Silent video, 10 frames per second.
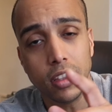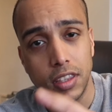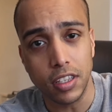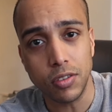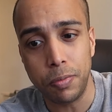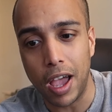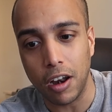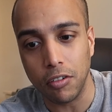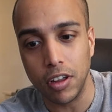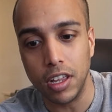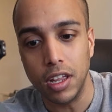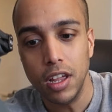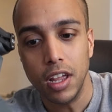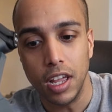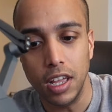this battery
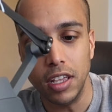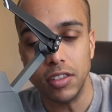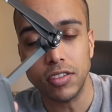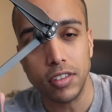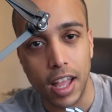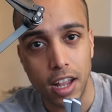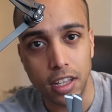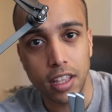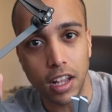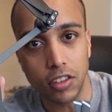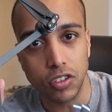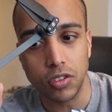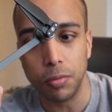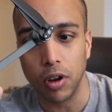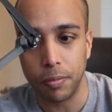is that intelligent
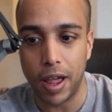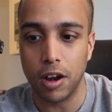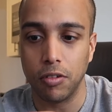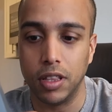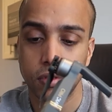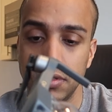smart battery.